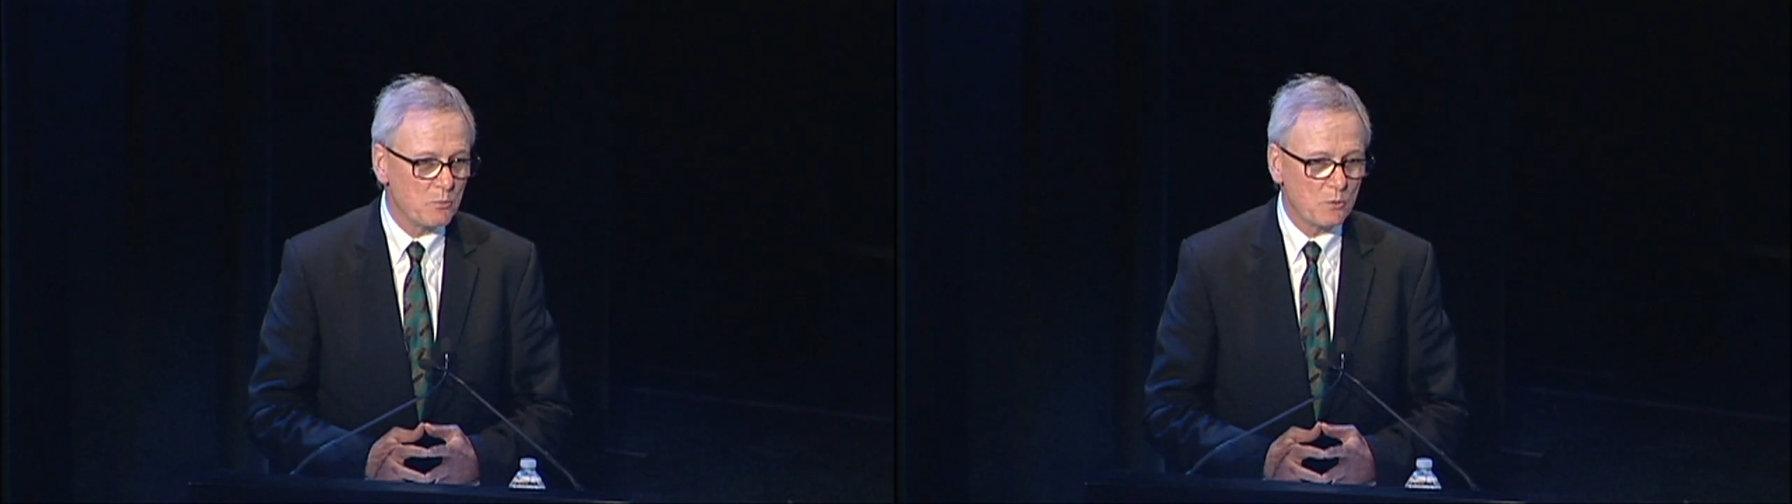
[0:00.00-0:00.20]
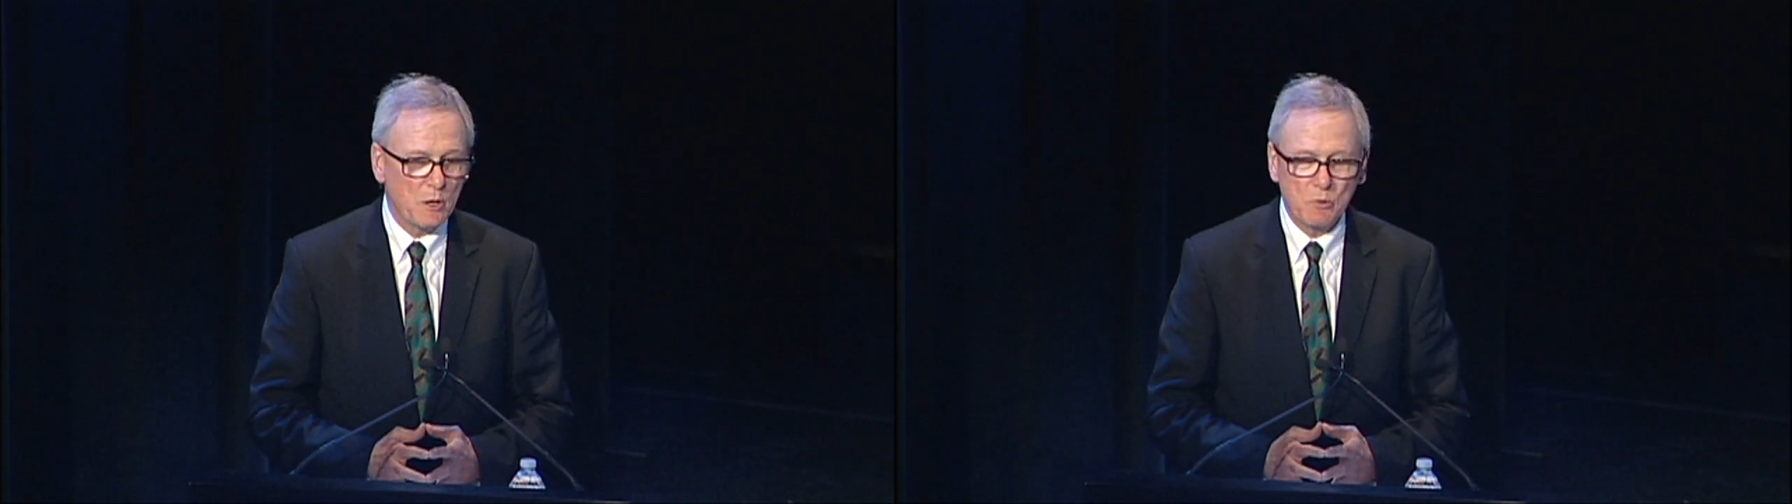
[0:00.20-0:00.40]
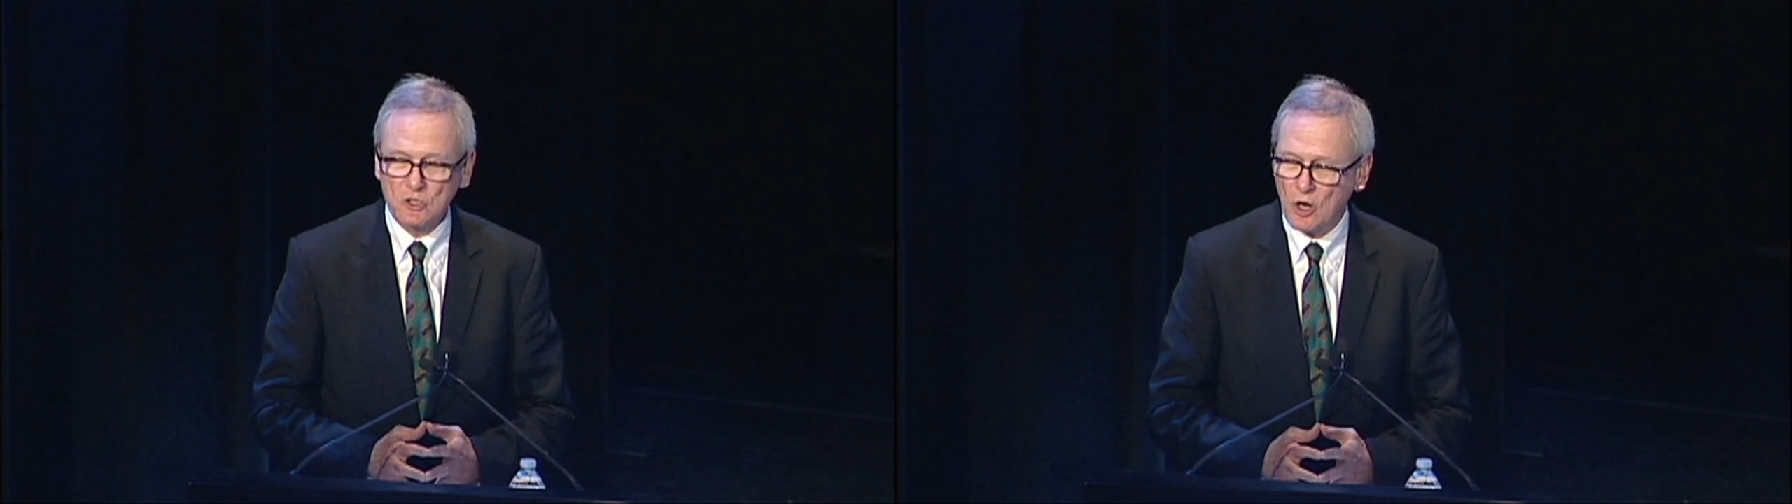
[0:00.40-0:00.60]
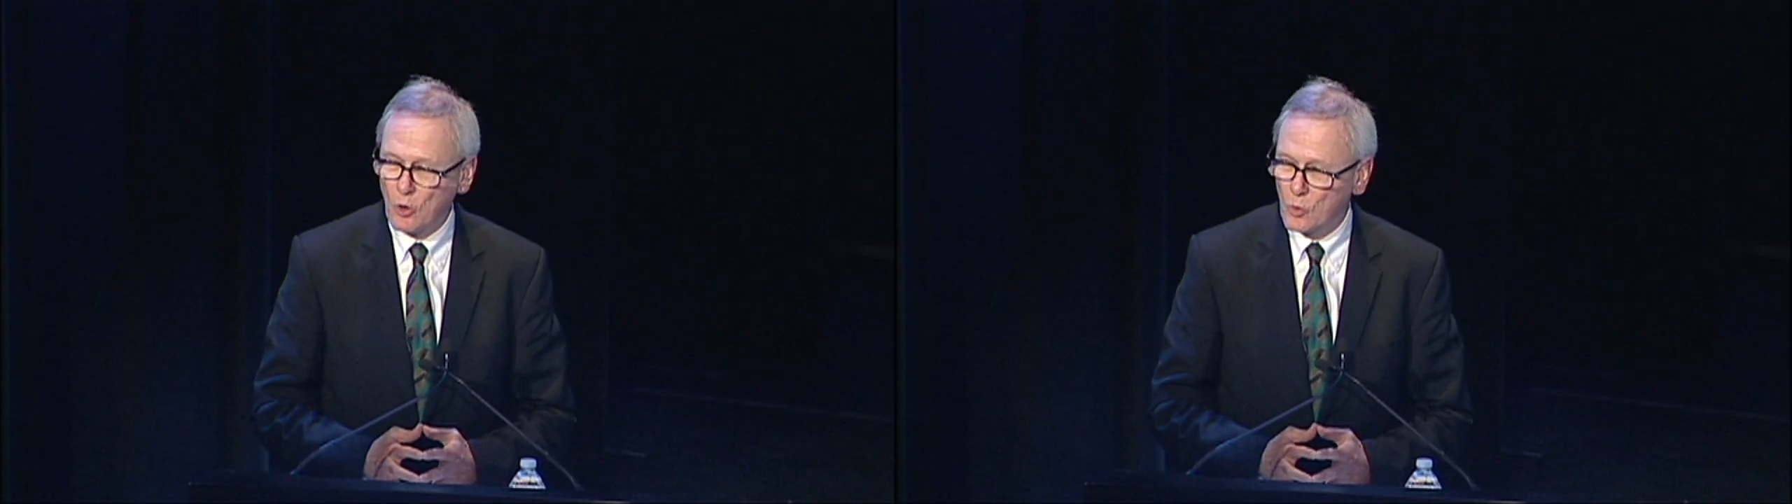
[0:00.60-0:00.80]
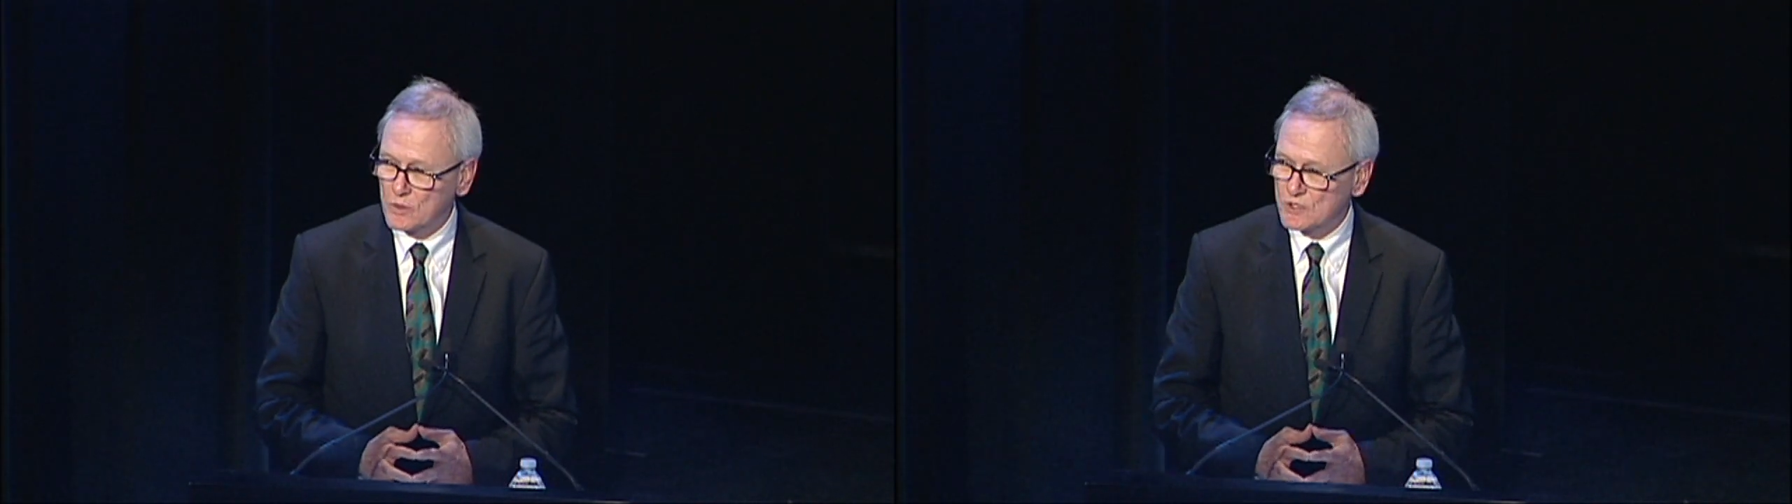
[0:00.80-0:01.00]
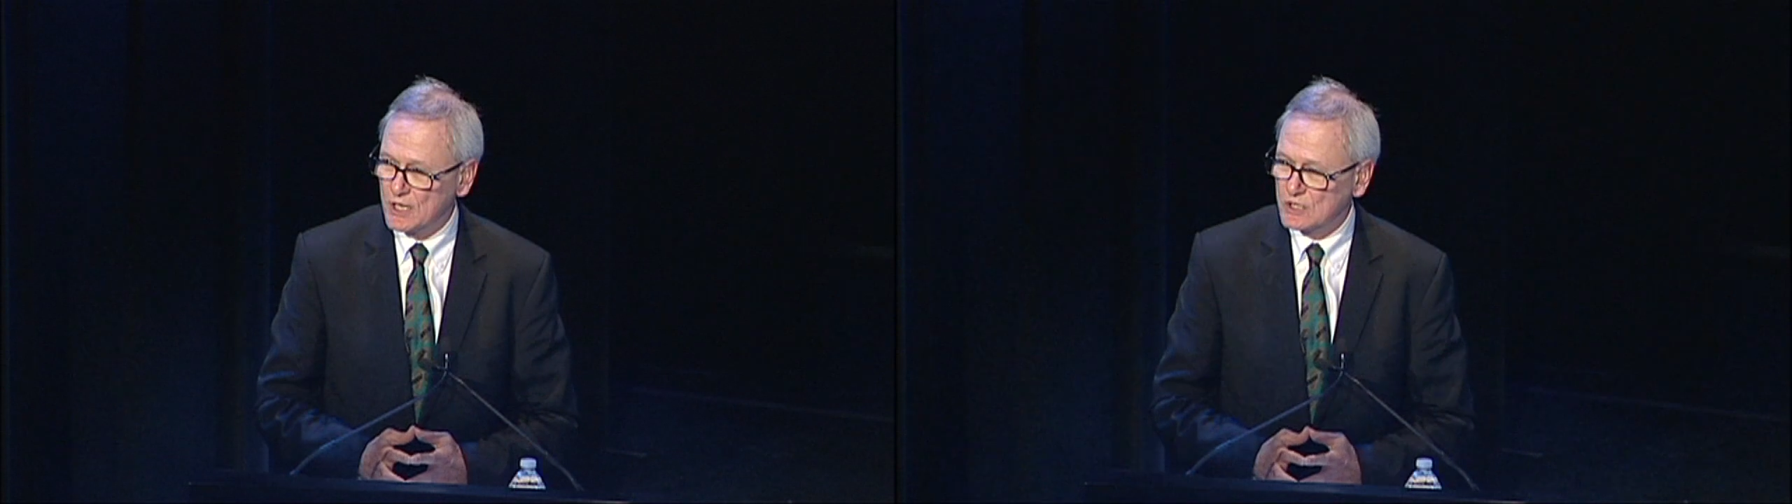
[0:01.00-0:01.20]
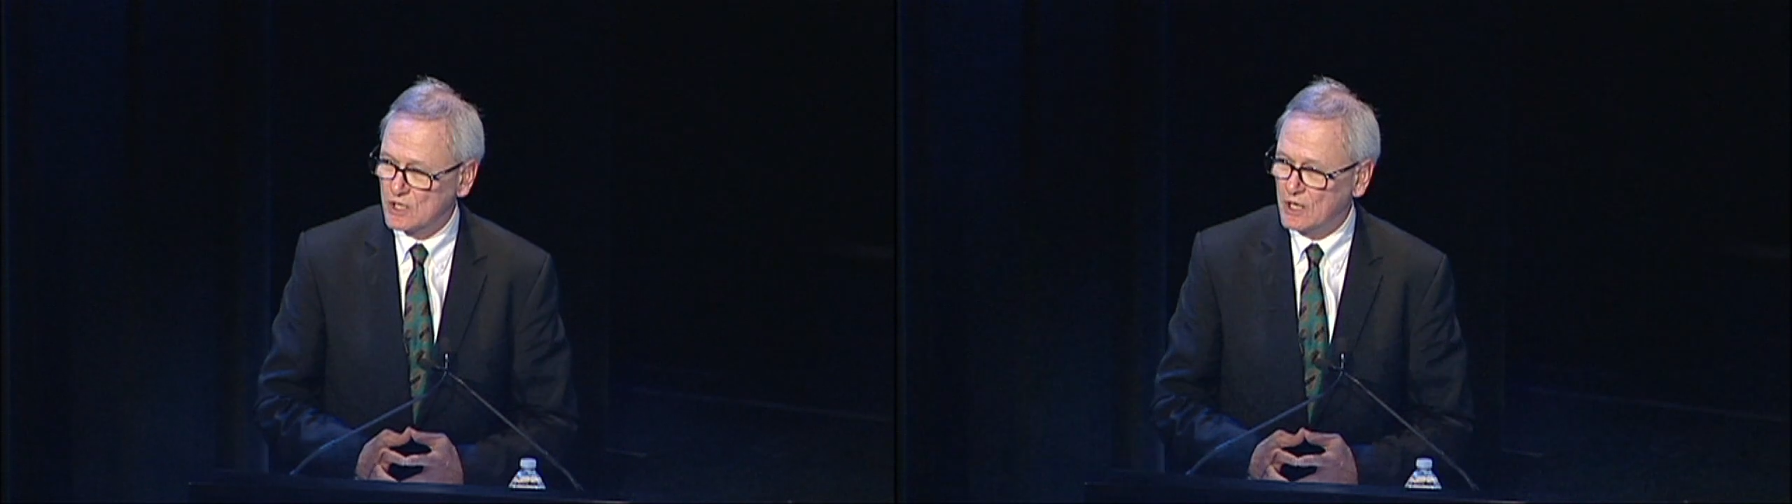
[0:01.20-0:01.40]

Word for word: we were told is that